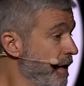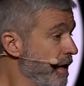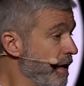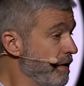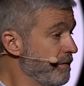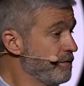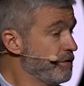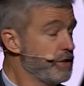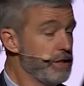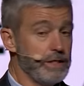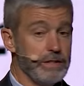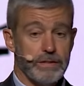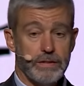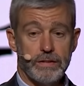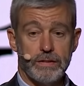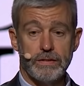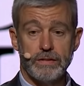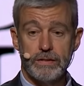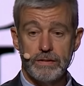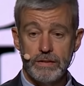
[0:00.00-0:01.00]
of
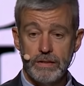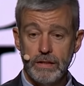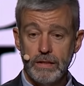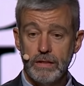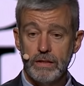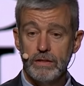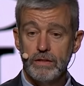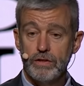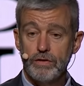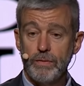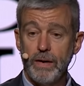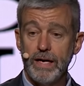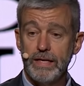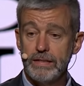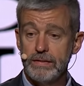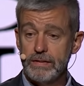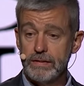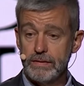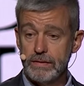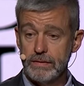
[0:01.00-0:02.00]
Jesus
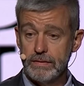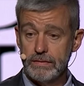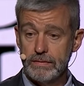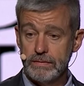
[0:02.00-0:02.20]
Christ.